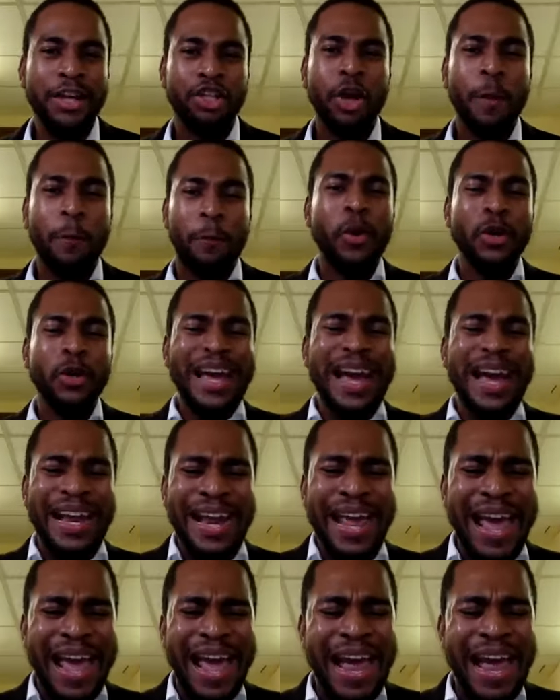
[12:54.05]
to put
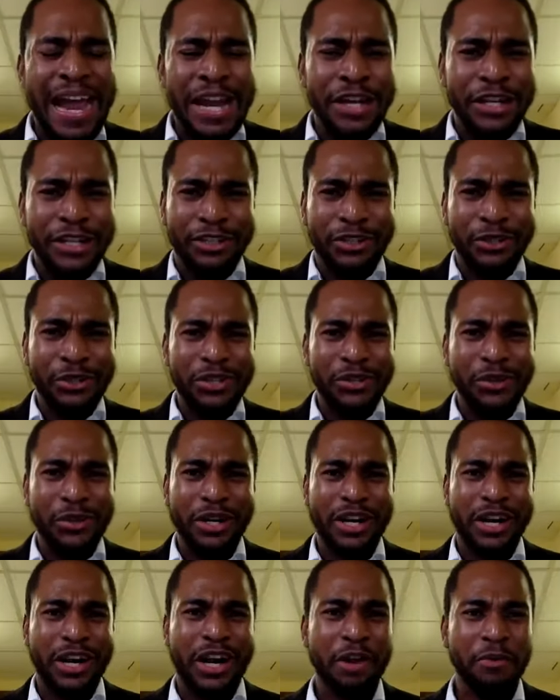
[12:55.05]
an end to
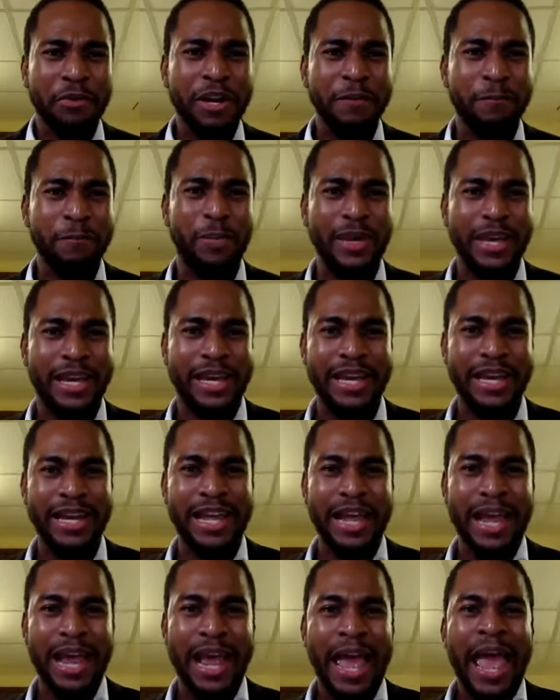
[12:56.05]
your current
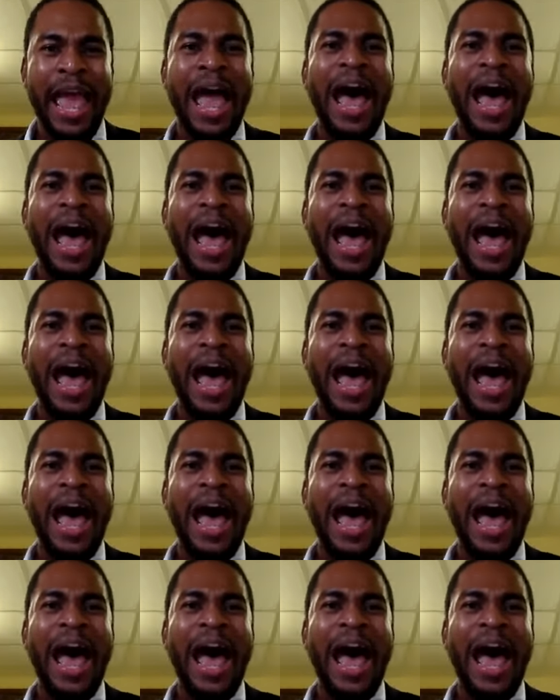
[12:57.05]
beginning.